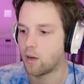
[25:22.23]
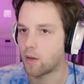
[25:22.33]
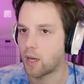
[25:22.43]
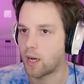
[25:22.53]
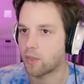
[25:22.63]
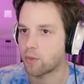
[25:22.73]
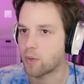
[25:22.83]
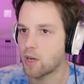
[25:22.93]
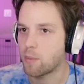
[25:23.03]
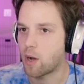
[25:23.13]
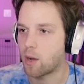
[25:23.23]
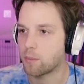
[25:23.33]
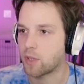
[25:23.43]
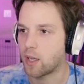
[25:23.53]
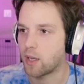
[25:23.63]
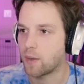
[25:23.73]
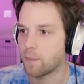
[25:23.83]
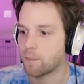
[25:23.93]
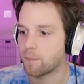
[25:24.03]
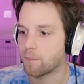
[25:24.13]
Okay, three bombs.
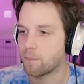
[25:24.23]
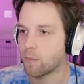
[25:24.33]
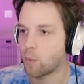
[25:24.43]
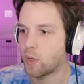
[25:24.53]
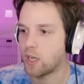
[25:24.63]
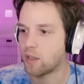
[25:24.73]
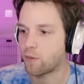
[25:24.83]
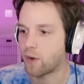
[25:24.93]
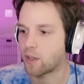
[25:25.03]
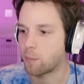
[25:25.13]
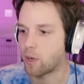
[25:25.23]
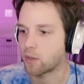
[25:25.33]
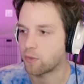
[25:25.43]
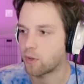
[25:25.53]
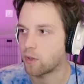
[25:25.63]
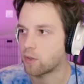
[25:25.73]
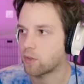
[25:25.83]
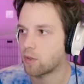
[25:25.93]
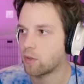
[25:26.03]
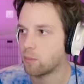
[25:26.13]
We need to fight the boss
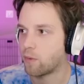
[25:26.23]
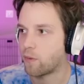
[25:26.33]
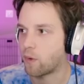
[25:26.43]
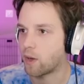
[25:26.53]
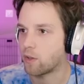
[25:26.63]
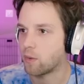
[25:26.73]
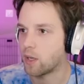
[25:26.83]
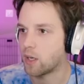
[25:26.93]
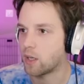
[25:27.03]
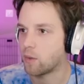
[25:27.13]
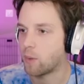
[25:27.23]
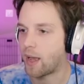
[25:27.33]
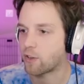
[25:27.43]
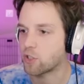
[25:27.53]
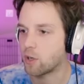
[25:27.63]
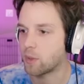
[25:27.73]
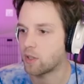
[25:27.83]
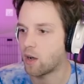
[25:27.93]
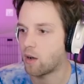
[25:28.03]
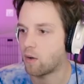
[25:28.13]
first before I do any. Well, actually, no, we
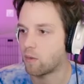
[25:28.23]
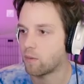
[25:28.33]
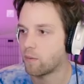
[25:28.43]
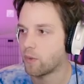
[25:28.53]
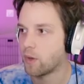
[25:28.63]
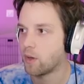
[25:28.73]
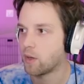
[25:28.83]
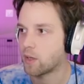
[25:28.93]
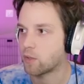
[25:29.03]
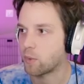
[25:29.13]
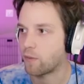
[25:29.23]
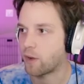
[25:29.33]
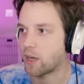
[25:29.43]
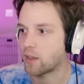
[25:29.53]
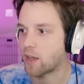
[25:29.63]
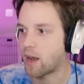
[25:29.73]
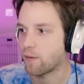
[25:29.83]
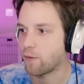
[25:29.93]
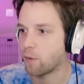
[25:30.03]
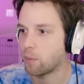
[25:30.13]
don't. Because what if I get the
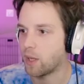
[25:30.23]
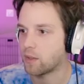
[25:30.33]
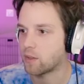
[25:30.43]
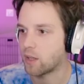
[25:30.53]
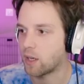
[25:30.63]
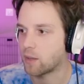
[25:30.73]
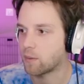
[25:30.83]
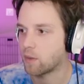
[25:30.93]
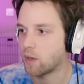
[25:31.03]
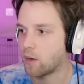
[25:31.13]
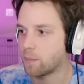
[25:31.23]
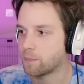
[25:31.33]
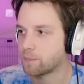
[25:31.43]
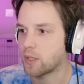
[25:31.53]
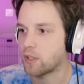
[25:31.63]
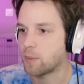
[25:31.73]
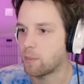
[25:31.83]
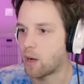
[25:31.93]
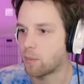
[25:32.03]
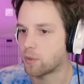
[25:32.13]
I feel blessed thing, you know? Please be
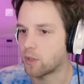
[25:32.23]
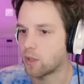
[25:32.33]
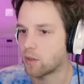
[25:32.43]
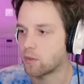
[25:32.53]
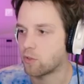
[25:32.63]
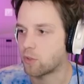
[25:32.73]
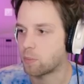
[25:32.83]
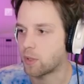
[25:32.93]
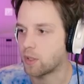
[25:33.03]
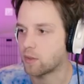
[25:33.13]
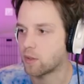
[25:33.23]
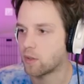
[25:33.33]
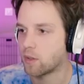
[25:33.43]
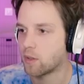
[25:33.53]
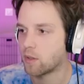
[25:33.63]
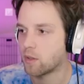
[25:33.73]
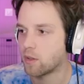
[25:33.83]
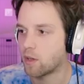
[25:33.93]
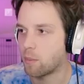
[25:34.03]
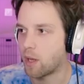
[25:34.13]
bombs in here. Just please.
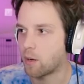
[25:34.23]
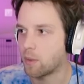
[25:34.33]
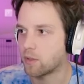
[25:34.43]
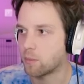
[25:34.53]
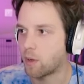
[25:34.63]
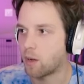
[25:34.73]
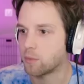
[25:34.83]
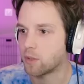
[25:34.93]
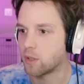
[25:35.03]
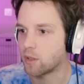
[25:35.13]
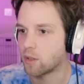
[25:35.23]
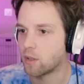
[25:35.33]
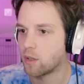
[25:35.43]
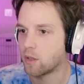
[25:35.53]
There better be some bombs in here.